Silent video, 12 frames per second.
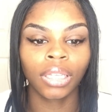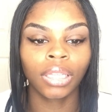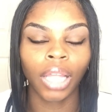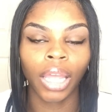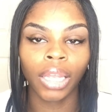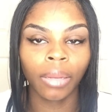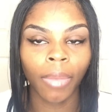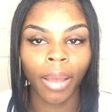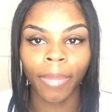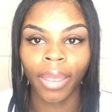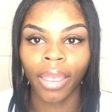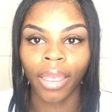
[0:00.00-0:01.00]
laying in
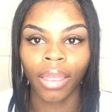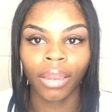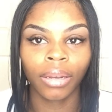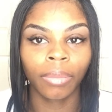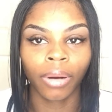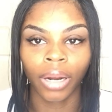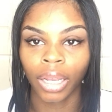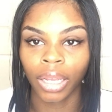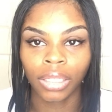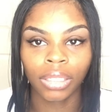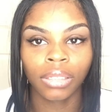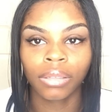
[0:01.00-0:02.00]
my bed,
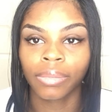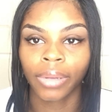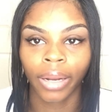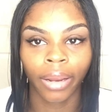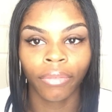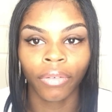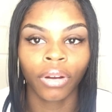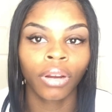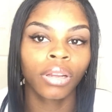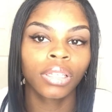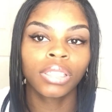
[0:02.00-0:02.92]
depressed, whatever,